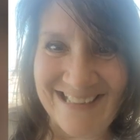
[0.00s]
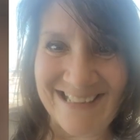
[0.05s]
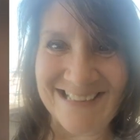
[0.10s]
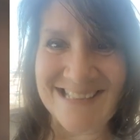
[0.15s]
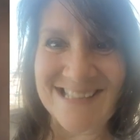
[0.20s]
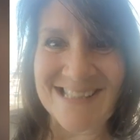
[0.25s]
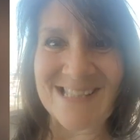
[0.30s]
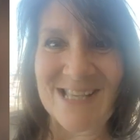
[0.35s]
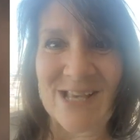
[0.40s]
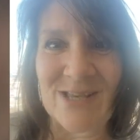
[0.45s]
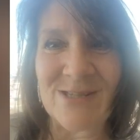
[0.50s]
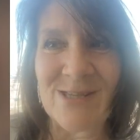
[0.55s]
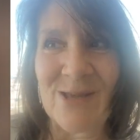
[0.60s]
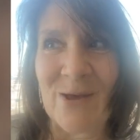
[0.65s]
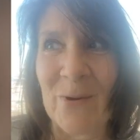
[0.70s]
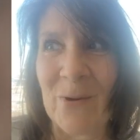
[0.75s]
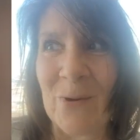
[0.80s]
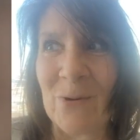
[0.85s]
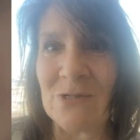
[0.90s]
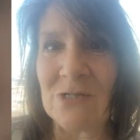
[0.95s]
Yes,
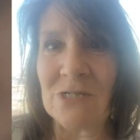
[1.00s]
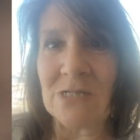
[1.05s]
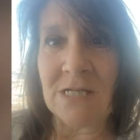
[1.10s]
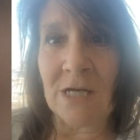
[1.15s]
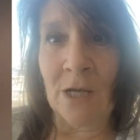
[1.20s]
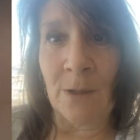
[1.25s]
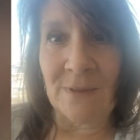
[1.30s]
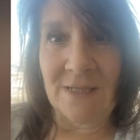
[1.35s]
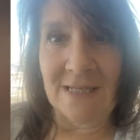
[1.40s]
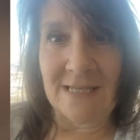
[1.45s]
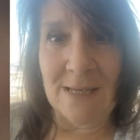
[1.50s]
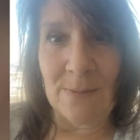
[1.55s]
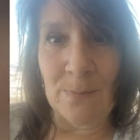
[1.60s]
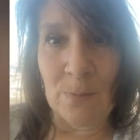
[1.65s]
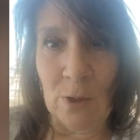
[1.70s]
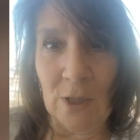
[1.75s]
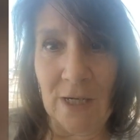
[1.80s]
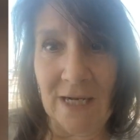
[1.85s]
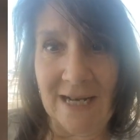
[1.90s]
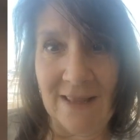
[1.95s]
so she told me to keep
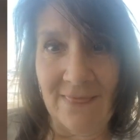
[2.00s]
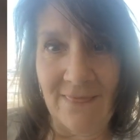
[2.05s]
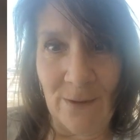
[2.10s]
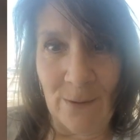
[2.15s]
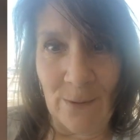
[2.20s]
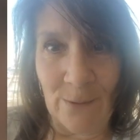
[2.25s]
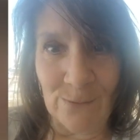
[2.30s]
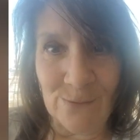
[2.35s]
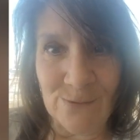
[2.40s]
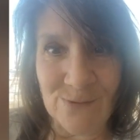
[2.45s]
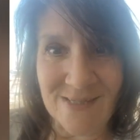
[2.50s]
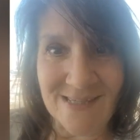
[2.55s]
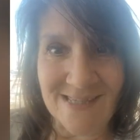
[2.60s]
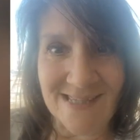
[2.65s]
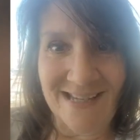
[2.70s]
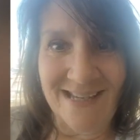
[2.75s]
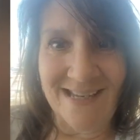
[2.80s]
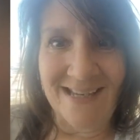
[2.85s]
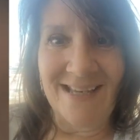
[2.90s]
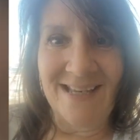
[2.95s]
working on those.
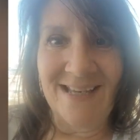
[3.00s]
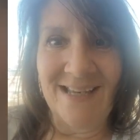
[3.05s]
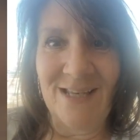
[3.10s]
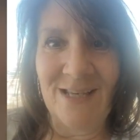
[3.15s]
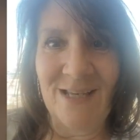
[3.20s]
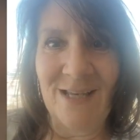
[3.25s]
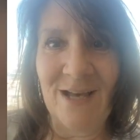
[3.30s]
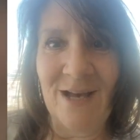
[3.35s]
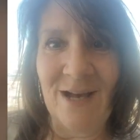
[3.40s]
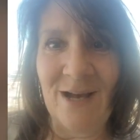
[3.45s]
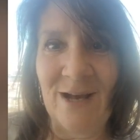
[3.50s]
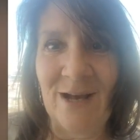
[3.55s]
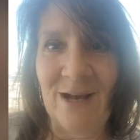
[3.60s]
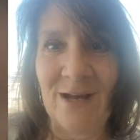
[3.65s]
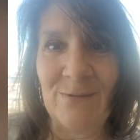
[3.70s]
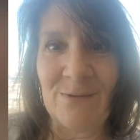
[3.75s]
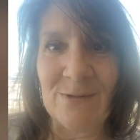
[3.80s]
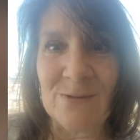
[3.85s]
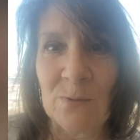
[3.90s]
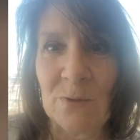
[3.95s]
Uh,
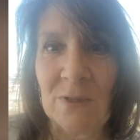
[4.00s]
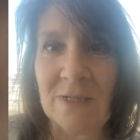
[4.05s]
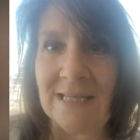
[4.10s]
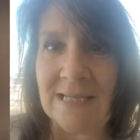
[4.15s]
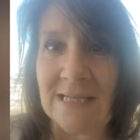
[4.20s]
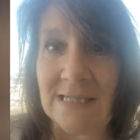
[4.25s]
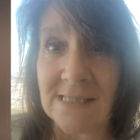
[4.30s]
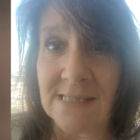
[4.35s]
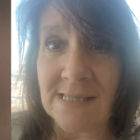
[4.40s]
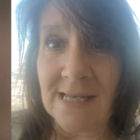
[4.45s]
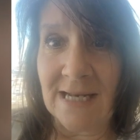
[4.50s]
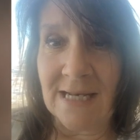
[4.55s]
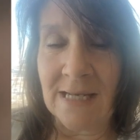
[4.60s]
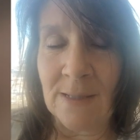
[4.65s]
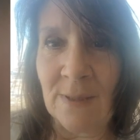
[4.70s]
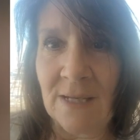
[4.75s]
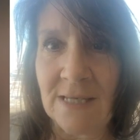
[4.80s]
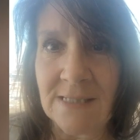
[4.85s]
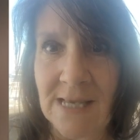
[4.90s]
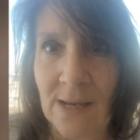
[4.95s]
it was really
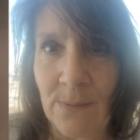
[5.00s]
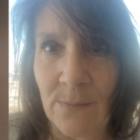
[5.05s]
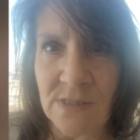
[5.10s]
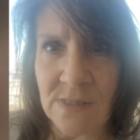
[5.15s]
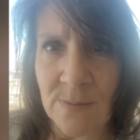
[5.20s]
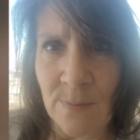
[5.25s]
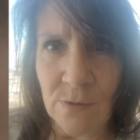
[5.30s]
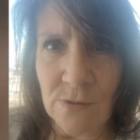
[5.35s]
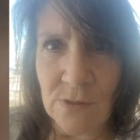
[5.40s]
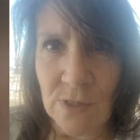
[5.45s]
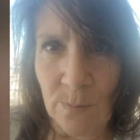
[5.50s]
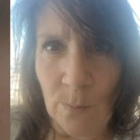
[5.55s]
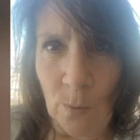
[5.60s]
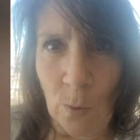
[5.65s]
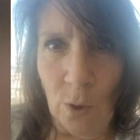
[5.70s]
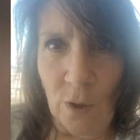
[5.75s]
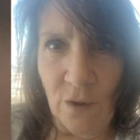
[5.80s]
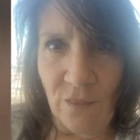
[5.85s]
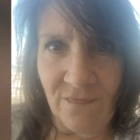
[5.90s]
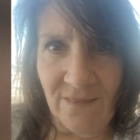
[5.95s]
exciting because that was the most
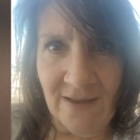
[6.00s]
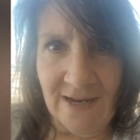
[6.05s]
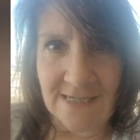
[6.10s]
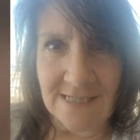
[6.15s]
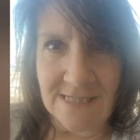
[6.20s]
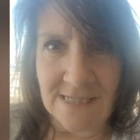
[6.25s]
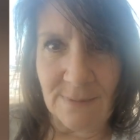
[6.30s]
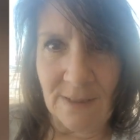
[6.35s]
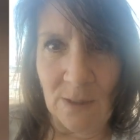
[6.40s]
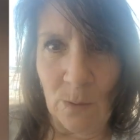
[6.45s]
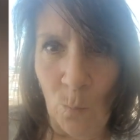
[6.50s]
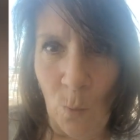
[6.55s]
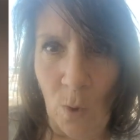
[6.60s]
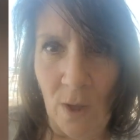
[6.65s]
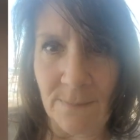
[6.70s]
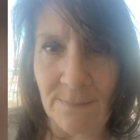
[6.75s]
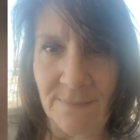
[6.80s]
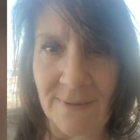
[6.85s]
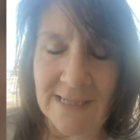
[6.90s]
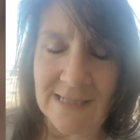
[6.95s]
important thing to me.
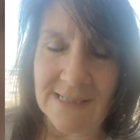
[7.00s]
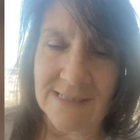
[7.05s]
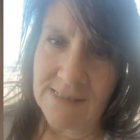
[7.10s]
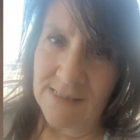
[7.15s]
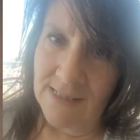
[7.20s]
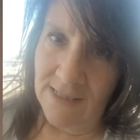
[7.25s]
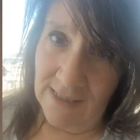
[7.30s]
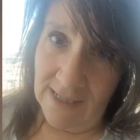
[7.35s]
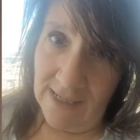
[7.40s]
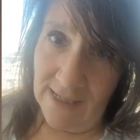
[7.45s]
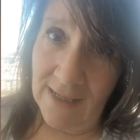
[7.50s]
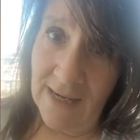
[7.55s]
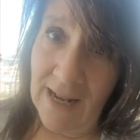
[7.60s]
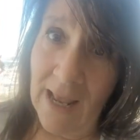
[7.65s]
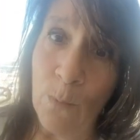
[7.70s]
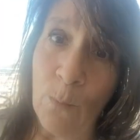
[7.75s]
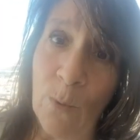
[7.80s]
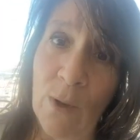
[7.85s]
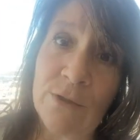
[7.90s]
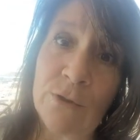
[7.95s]
One, because again,
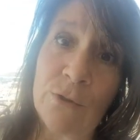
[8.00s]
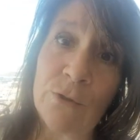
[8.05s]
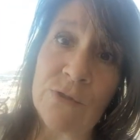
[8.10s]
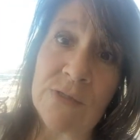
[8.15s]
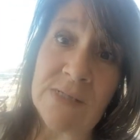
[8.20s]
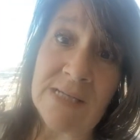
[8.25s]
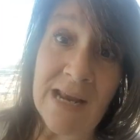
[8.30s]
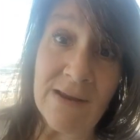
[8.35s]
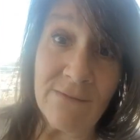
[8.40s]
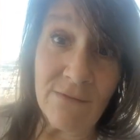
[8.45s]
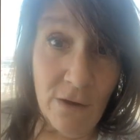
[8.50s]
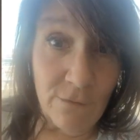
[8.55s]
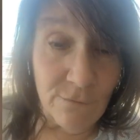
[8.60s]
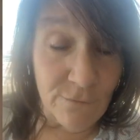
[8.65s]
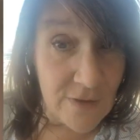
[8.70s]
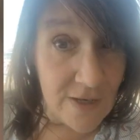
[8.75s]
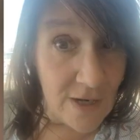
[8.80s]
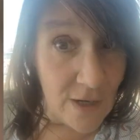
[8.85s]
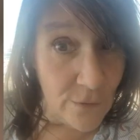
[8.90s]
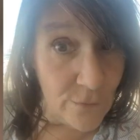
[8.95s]
I want to stave off
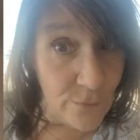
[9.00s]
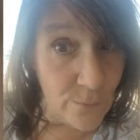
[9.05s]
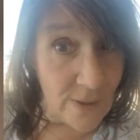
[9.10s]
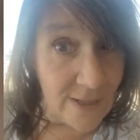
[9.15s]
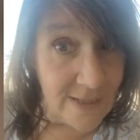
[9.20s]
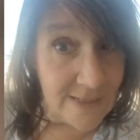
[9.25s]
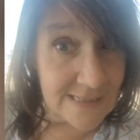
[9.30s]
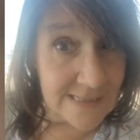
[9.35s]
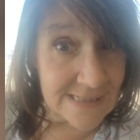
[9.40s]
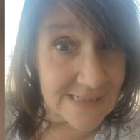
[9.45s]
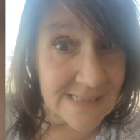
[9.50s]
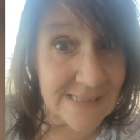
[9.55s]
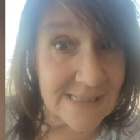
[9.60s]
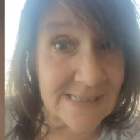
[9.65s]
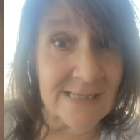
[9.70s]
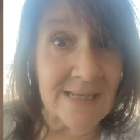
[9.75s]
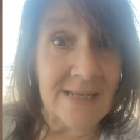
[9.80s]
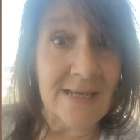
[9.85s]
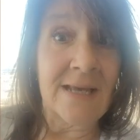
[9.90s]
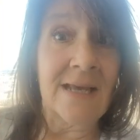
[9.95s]
the arthritis
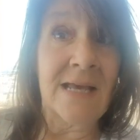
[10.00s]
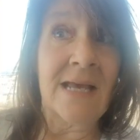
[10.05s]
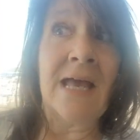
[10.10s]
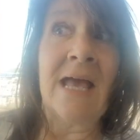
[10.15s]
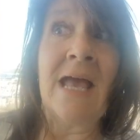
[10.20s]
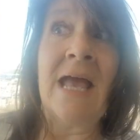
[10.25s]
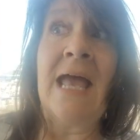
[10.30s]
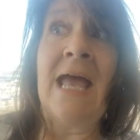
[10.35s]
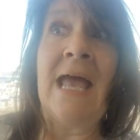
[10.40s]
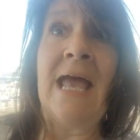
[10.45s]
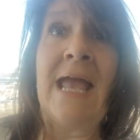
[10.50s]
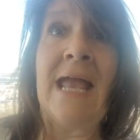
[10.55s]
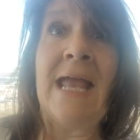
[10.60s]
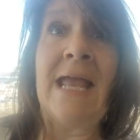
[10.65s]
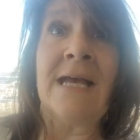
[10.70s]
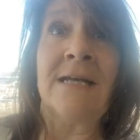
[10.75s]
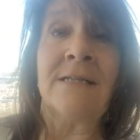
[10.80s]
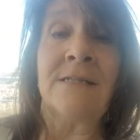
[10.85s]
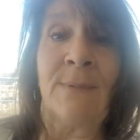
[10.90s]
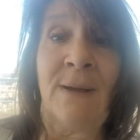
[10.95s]

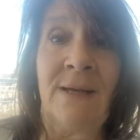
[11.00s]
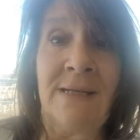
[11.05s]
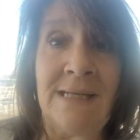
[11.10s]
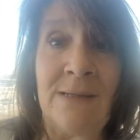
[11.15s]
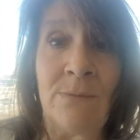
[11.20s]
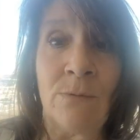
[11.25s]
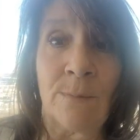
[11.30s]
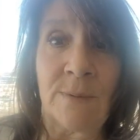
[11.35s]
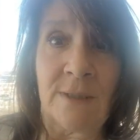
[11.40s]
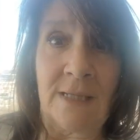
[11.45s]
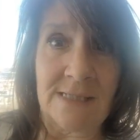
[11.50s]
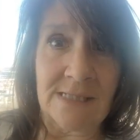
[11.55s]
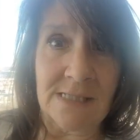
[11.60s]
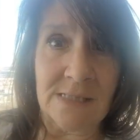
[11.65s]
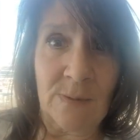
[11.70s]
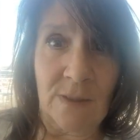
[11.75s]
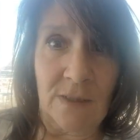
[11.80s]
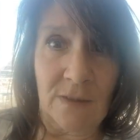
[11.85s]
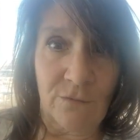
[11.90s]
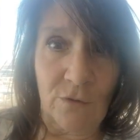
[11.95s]
and my knee
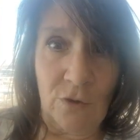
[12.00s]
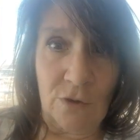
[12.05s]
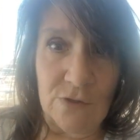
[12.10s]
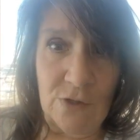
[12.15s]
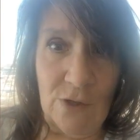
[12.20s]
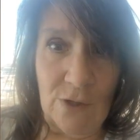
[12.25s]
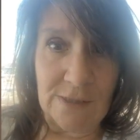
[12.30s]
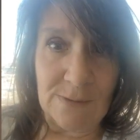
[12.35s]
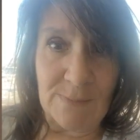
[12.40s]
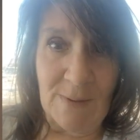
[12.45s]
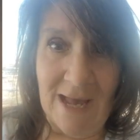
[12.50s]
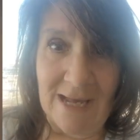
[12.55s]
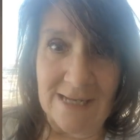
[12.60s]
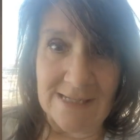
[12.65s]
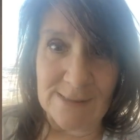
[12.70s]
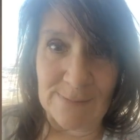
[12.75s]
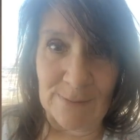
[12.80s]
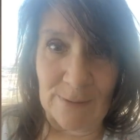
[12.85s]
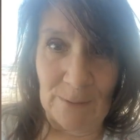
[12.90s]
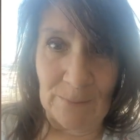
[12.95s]
replacement for as long as
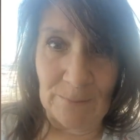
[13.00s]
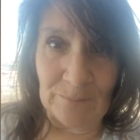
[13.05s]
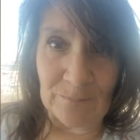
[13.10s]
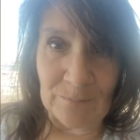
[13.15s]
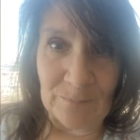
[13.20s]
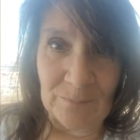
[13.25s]
possible.